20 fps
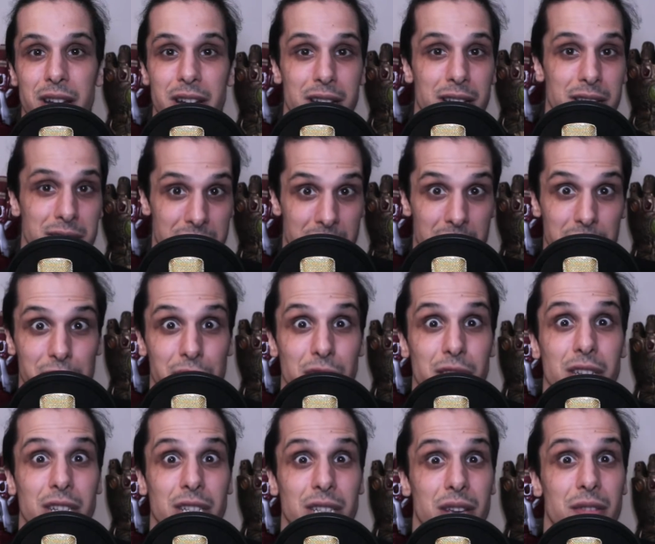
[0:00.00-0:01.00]
and it's
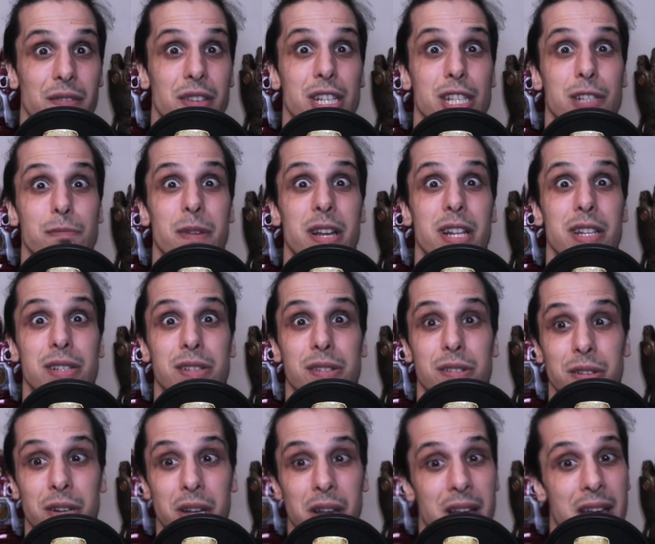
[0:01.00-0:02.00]
actually Octavia
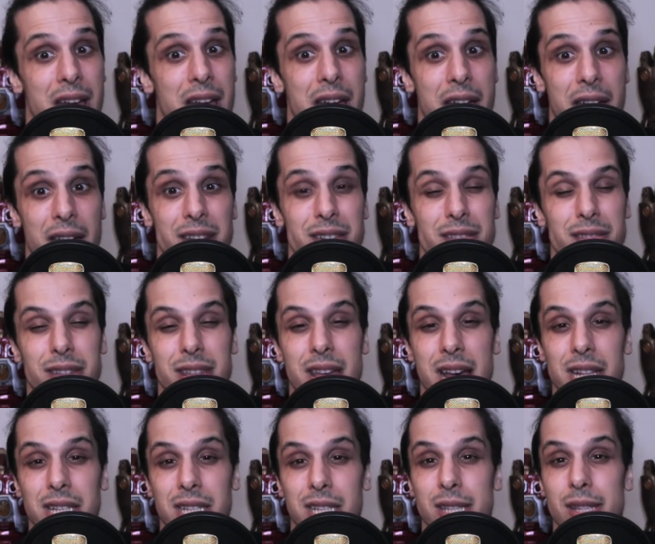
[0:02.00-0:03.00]
Spencer. And
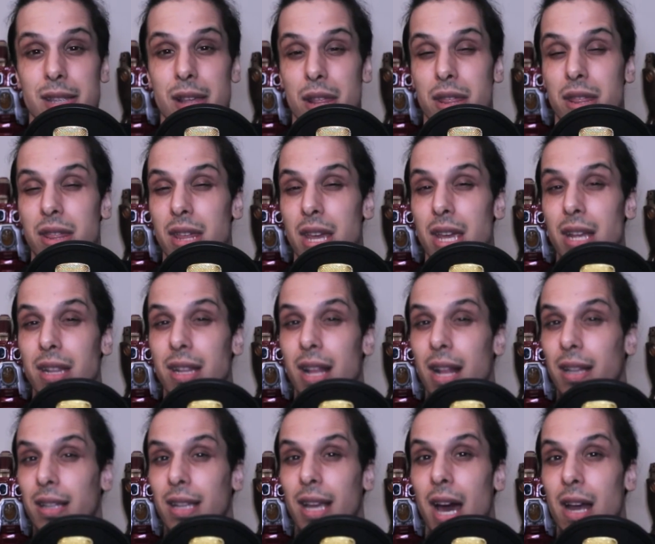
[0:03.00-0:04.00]
that's the thing
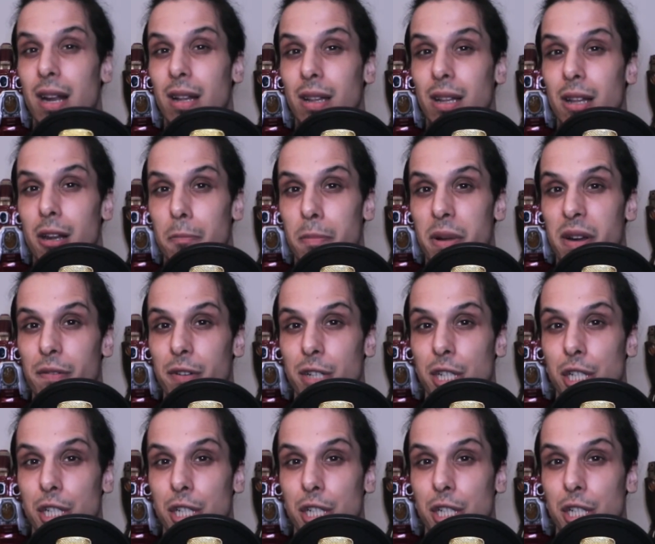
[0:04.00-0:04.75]
that got a little bit of a